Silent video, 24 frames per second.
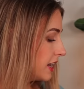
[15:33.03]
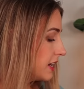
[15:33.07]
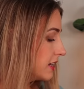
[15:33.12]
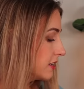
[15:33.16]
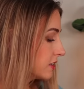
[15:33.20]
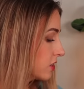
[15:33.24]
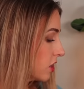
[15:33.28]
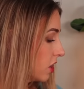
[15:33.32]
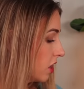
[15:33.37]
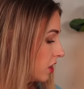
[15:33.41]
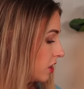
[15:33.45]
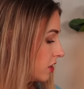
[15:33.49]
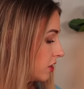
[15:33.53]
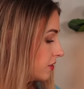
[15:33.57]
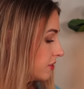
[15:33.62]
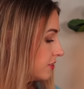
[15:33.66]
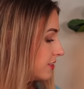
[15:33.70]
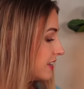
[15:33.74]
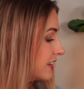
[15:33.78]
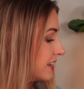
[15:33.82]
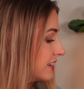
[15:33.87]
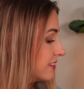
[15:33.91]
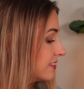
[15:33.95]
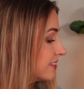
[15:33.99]
It is
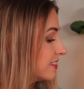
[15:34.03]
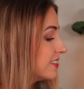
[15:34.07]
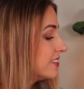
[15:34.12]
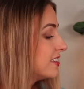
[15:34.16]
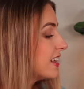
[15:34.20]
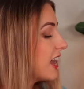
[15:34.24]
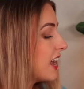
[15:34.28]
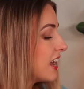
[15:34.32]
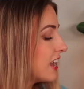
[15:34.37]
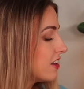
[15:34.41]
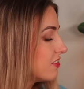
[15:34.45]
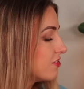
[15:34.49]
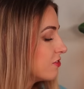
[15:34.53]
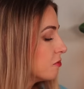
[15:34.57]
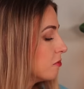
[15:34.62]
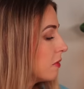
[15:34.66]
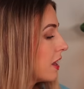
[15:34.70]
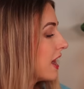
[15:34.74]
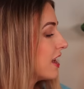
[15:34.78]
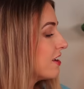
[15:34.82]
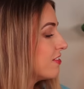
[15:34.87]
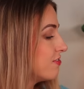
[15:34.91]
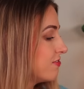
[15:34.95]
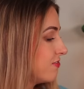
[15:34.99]
called the Save
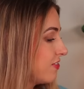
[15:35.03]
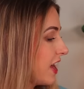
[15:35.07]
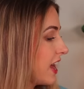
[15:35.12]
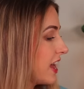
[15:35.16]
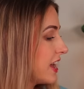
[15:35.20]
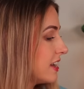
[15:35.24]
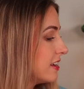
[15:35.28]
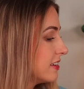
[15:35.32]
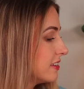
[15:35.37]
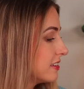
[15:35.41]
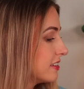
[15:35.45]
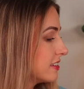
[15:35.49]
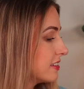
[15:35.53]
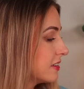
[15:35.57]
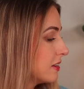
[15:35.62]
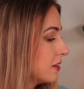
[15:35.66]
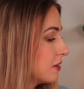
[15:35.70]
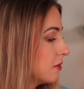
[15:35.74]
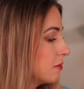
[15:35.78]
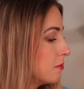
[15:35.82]
My Face